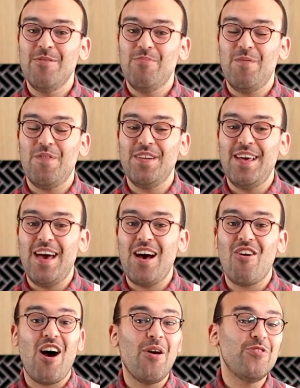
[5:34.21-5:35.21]
But for
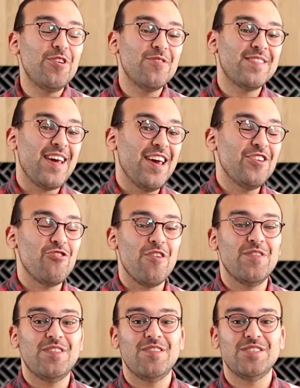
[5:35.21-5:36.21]
now, I want to take you
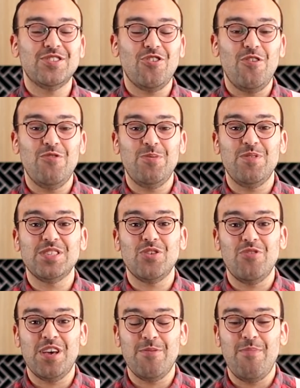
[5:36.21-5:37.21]
over to the stove with me so
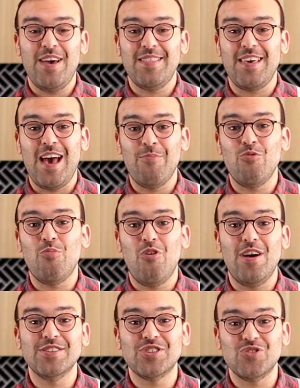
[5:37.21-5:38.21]
we can make the apple
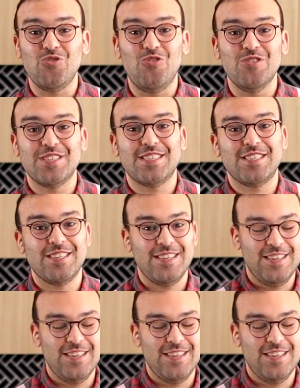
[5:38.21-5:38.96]
pie sauce.